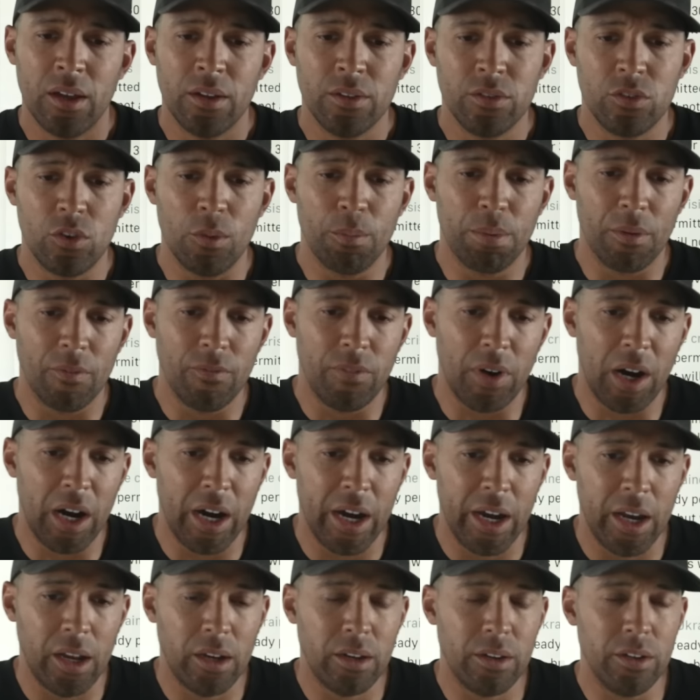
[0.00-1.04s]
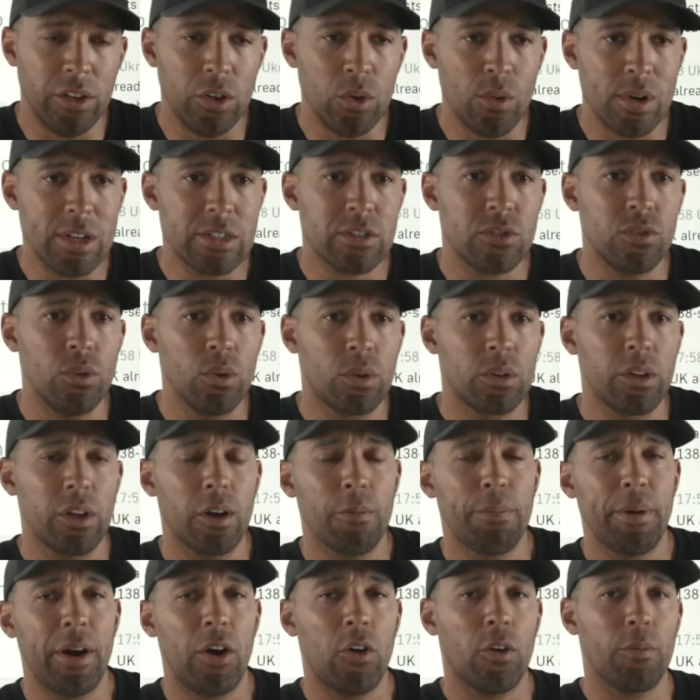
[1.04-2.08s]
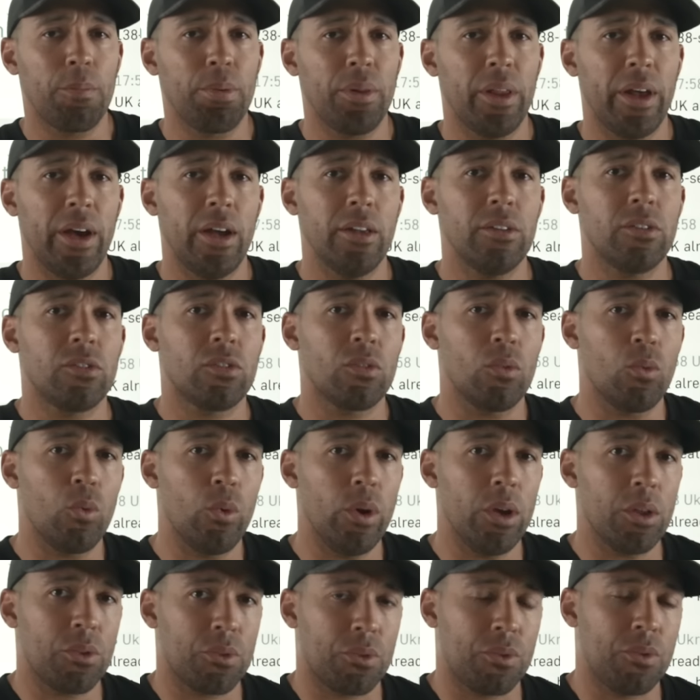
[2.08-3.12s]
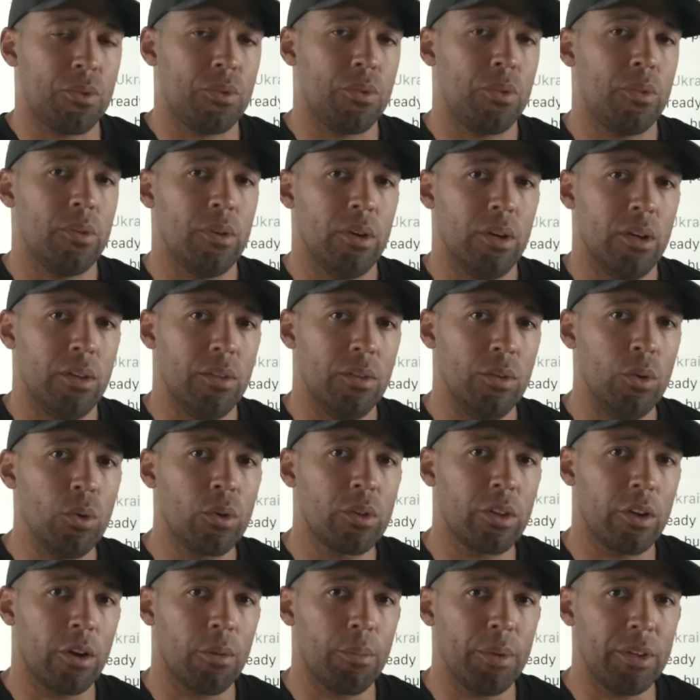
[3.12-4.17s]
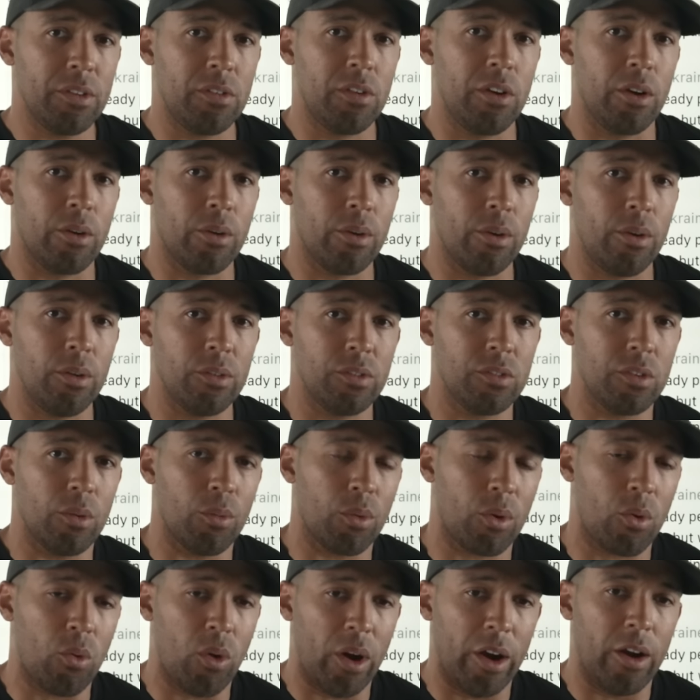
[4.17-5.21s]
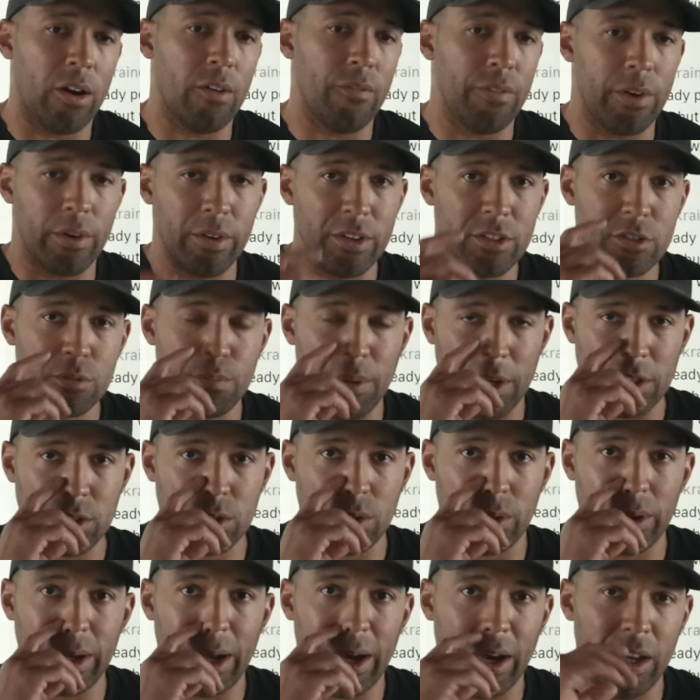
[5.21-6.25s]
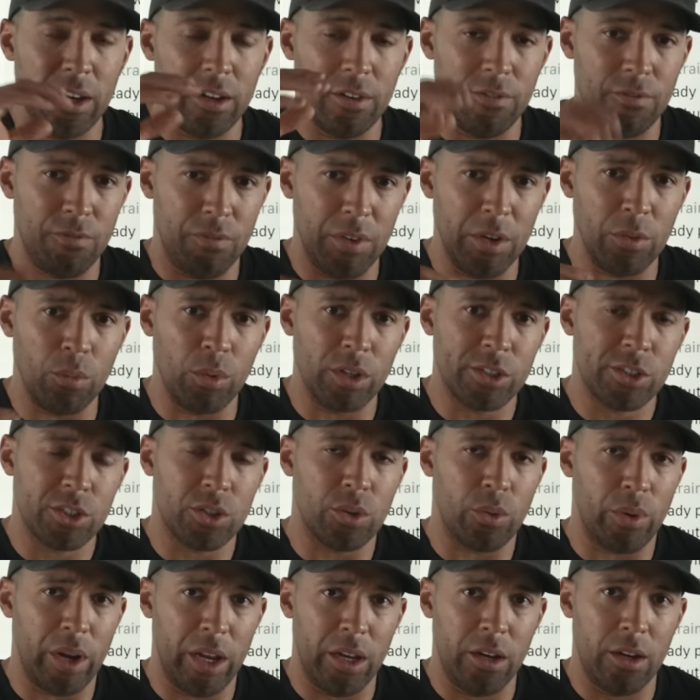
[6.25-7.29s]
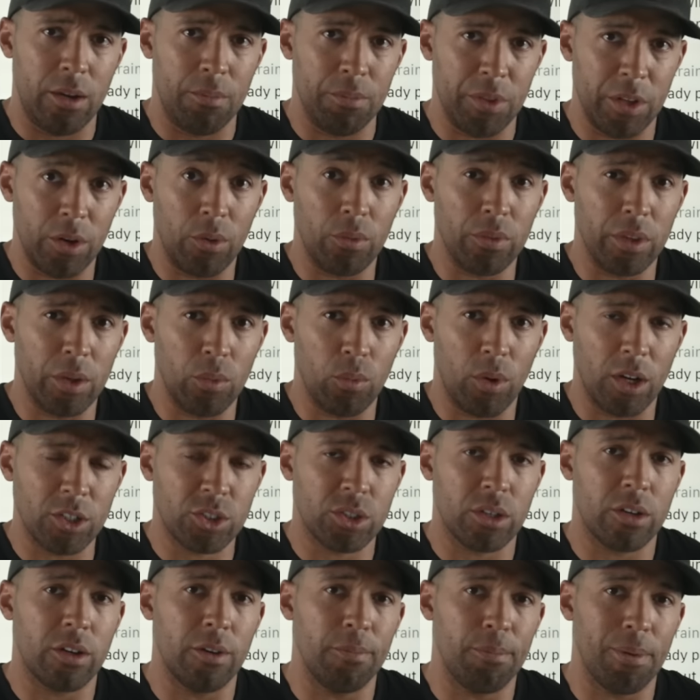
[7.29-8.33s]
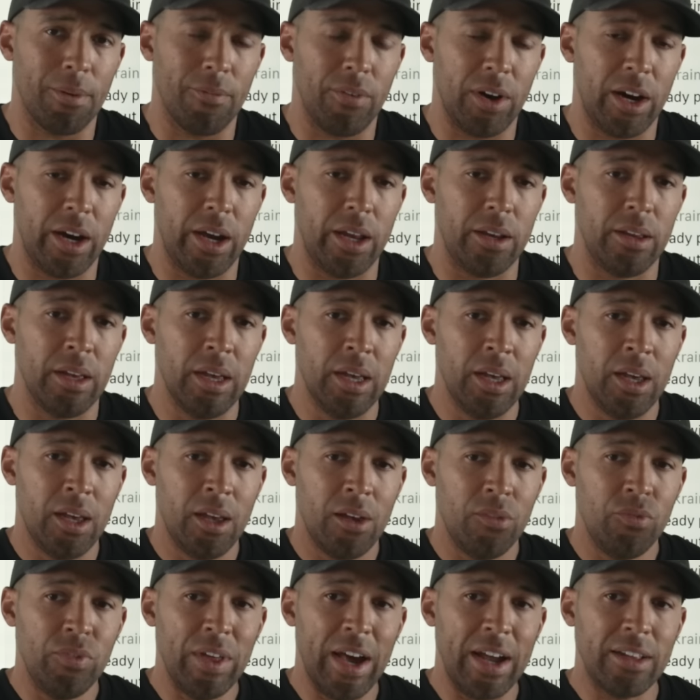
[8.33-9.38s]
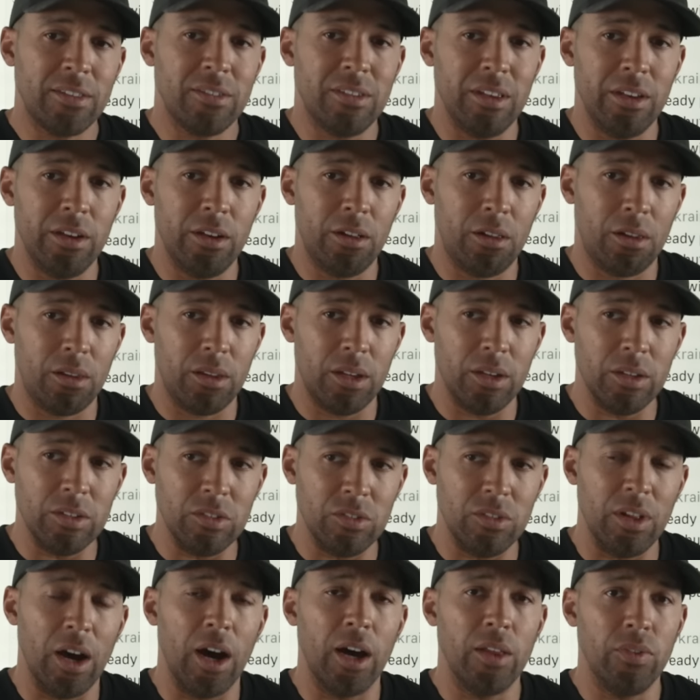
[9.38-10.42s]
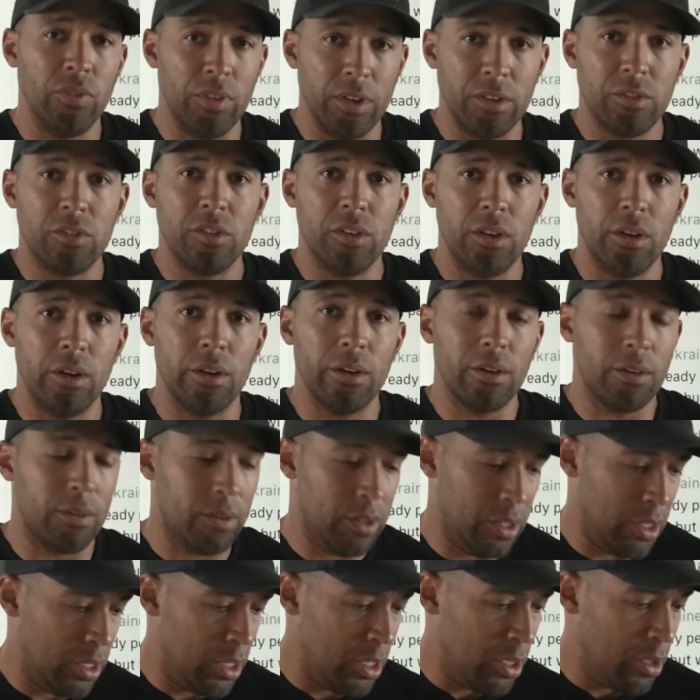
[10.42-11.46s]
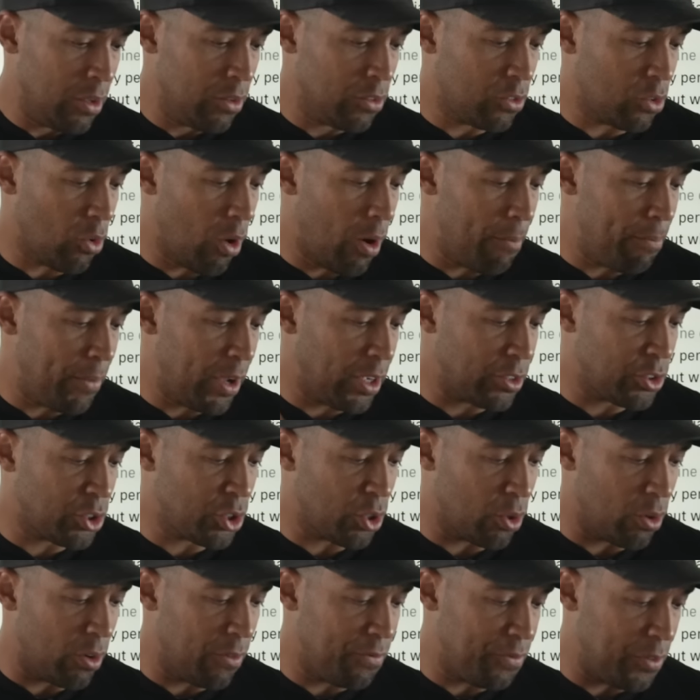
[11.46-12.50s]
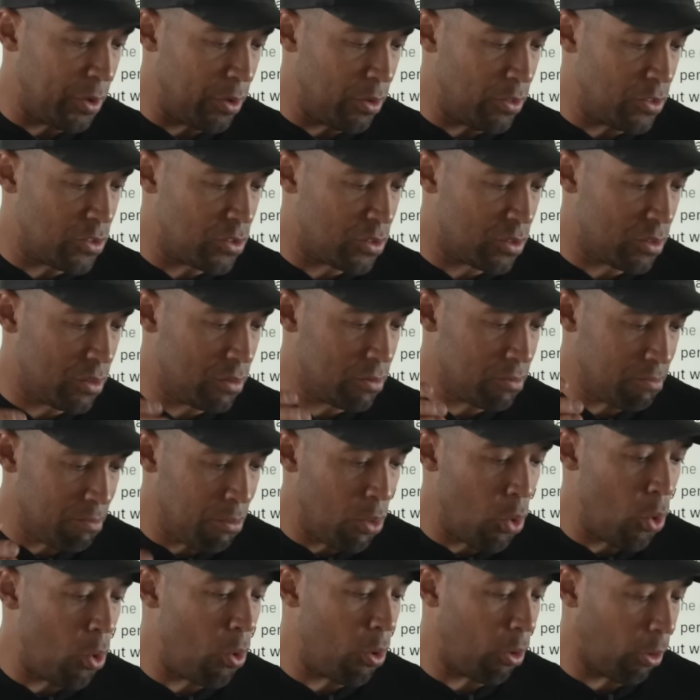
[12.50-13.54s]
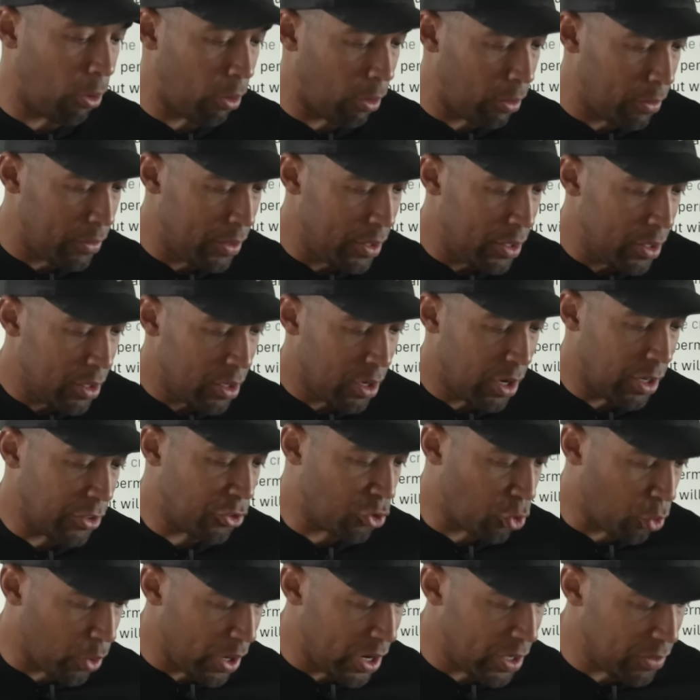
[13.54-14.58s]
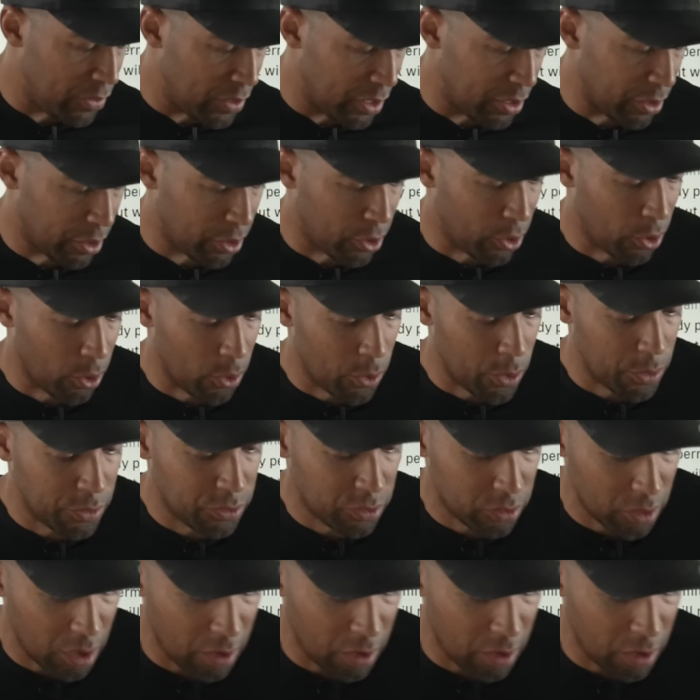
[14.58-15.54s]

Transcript: to provide U.S. nuclear power plants with nuclear materials that require a very special kind of enriched uranium that only Russia could provide, that deal is done this year. So I'm not sure if there's more trade that occurs